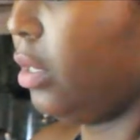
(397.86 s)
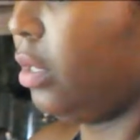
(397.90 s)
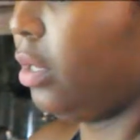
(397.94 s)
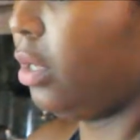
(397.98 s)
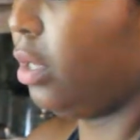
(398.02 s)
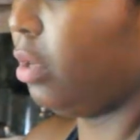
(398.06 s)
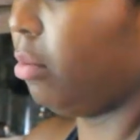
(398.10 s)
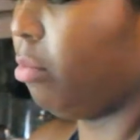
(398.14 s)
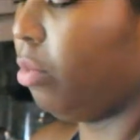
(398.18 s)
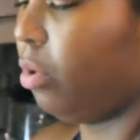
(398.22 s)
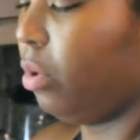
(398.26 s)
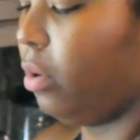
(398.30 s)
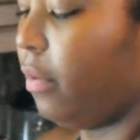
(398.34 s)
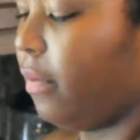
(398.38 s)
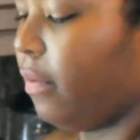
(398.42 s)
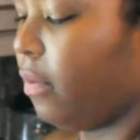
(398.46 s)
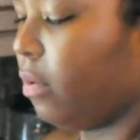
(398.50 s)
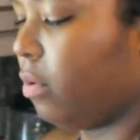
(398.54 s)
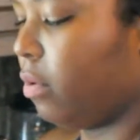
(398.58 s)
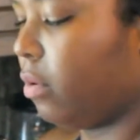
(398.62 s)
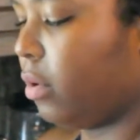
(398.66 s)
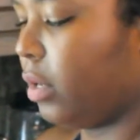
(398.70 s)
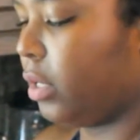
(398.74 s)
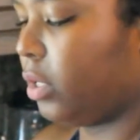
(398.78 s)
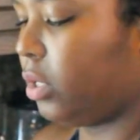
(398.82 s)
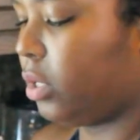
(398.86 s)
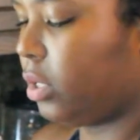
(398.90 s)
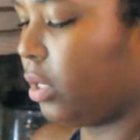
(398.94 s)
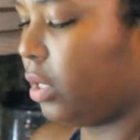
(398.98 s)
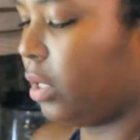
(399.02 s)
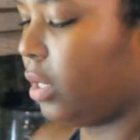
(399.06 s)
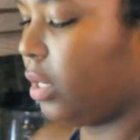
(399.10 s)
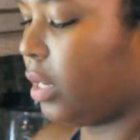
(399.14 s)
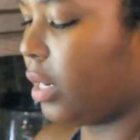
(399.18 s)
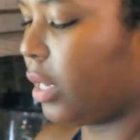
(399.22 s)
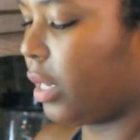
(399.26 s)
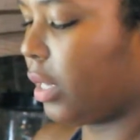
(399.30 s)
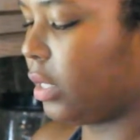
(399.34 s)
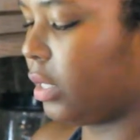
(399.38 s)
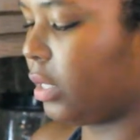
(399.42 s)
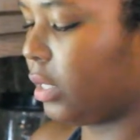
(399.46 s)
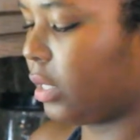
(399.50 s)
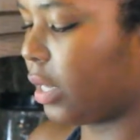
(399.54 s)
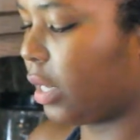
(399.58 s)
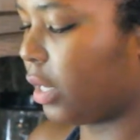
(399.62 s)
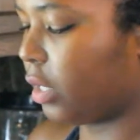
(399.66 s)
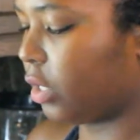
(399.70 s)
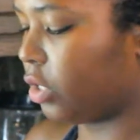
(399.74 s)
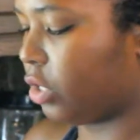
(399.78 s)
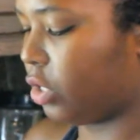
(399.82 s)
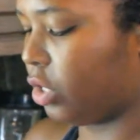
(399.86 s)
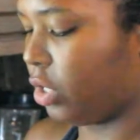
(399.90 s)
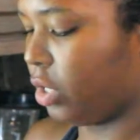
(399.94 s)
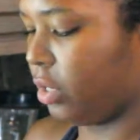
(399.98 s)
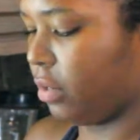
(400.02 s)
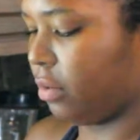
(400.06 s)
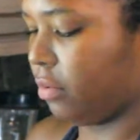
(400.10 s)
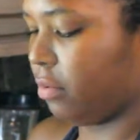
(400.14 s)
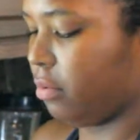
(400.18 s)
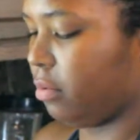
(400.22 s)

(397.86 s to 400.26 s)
and move on to the next section.